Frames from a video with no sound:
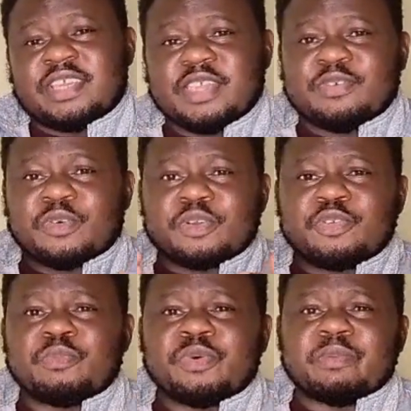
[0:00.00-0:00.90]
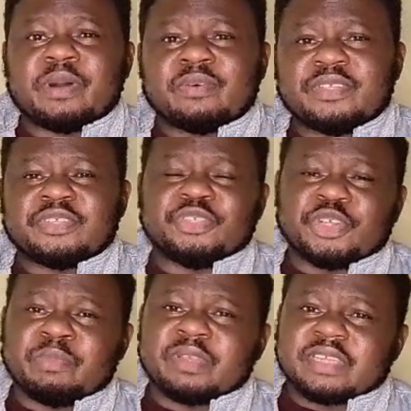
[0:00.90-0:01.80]
If you want to know more about this,
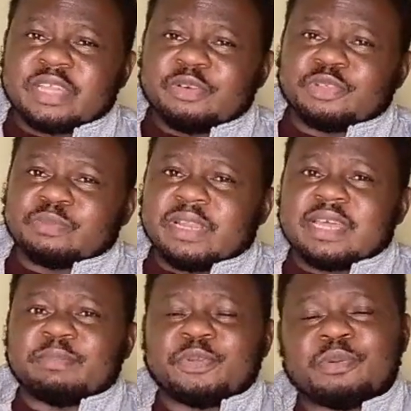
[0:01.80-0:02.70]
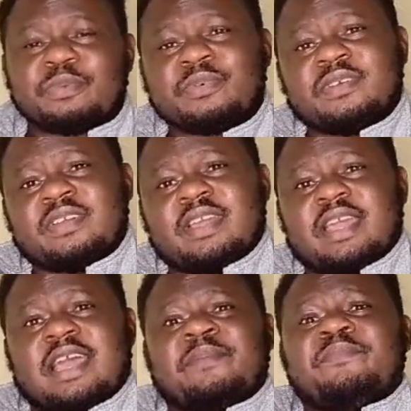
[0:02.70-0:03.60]
join me as I go to my laptop
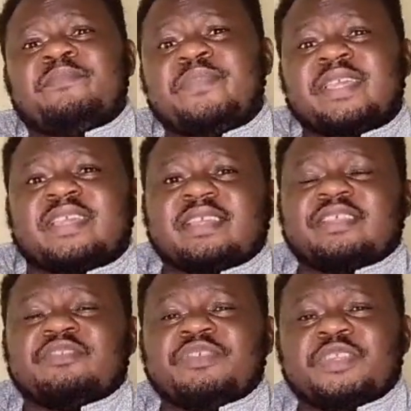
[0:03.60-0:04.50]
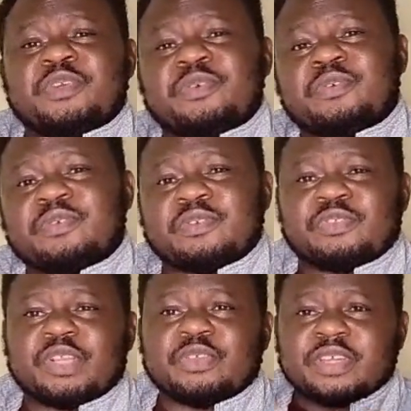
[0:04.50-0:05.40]
and make this video
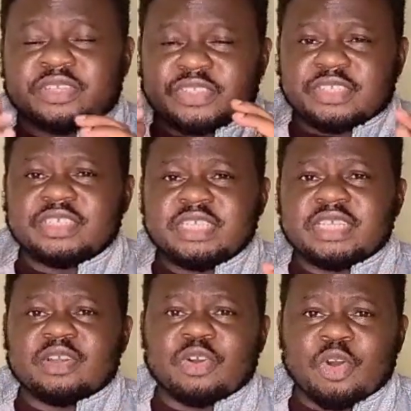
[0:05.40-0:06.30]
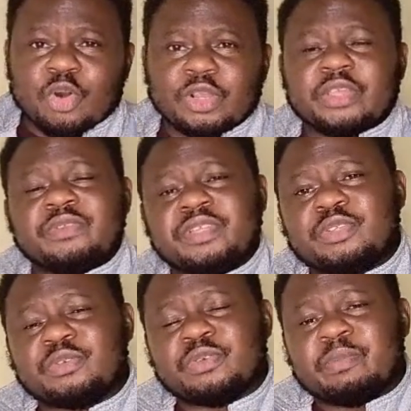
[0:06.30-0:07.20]
so that you can see all that you need
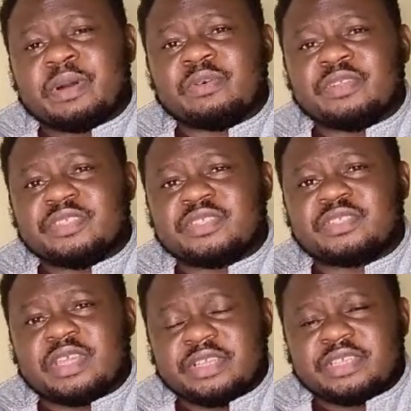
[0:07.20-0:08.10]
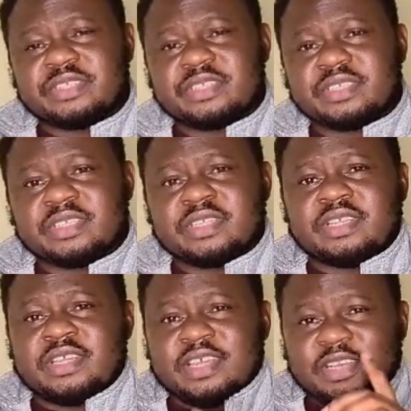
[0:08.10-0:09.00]
to know about this agency.
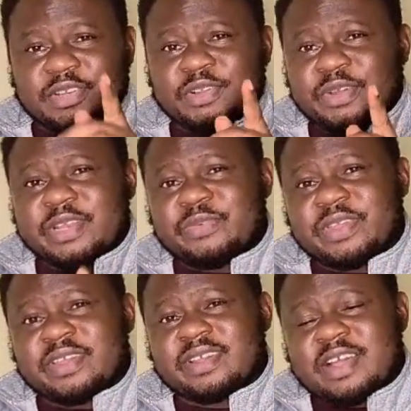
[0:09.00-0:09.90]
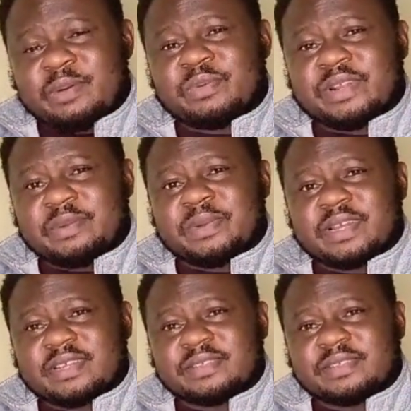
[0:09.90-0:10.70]
Don't go anywhere, I'll be right back.